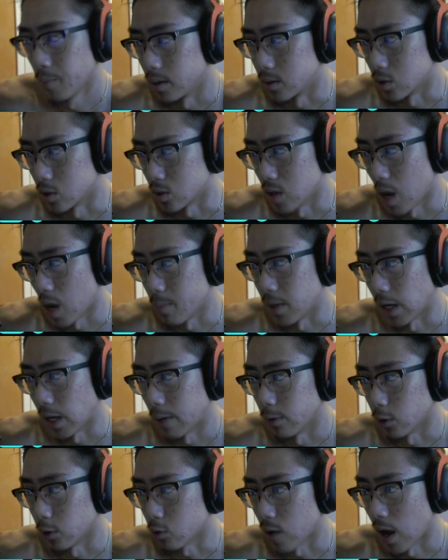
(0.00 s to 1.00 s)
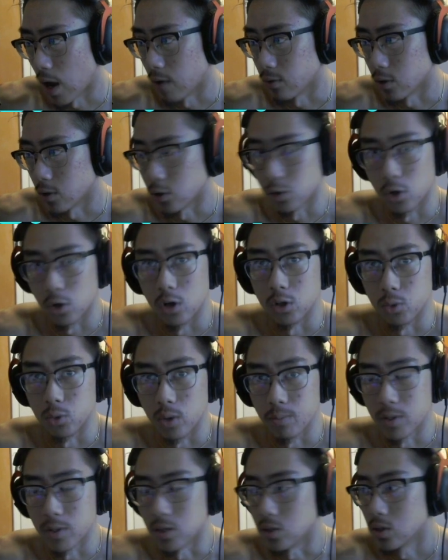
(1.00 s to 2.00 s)
Just not being able to craft or charge
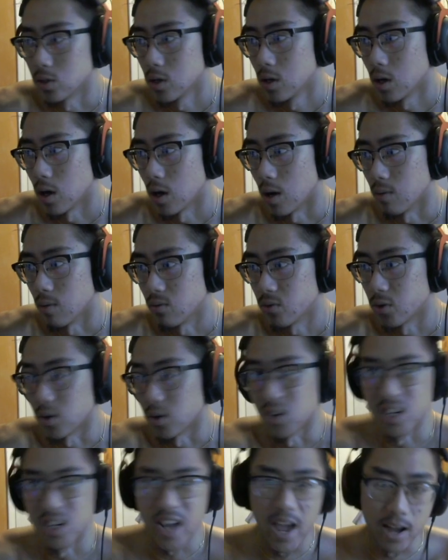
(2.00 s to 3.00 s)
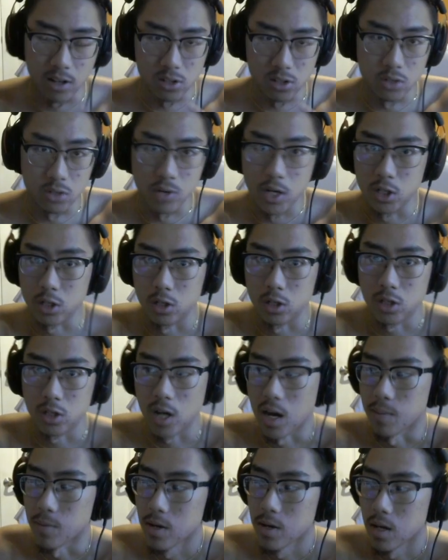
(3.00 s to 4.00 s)
weapons for an X duration of
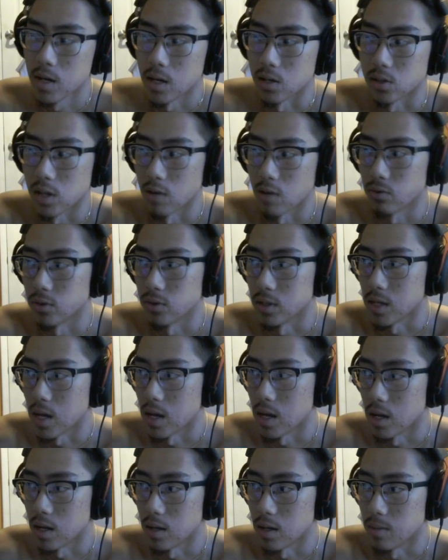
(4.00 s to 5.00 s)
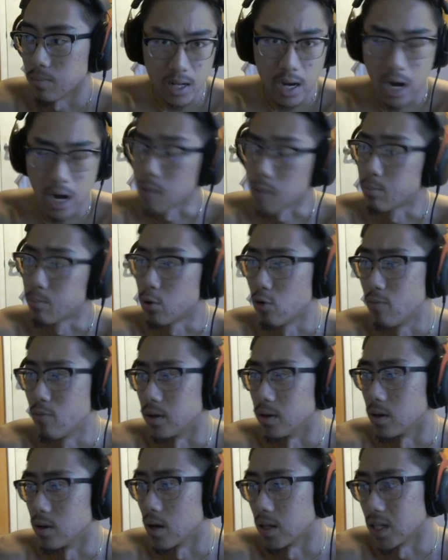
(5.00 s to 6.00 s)
time is definitely an
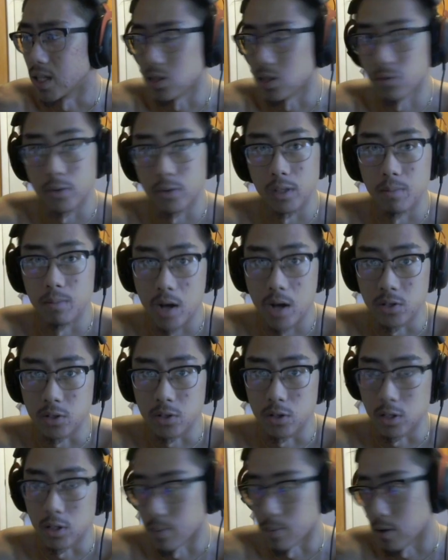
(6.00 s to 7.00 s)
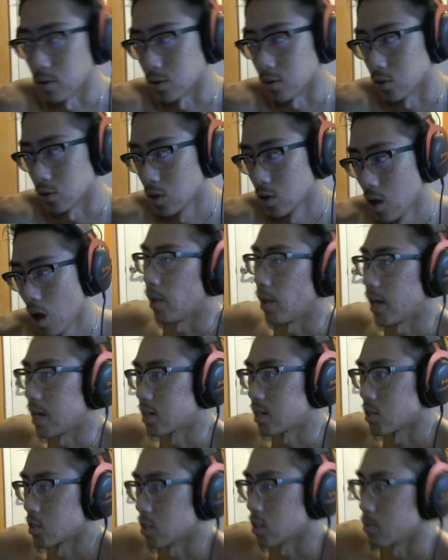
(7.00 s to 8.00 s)
improvement, at least for the monster experience. Plague
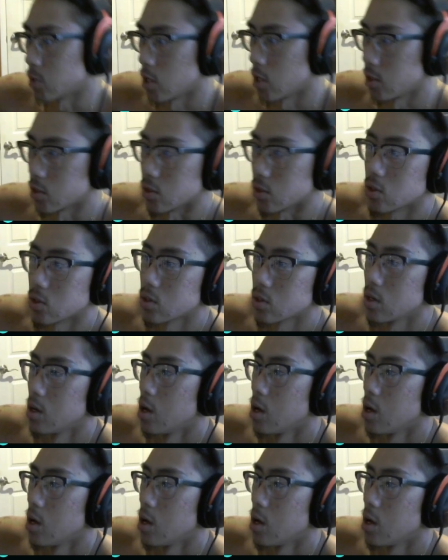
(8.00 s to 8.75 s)
system changes.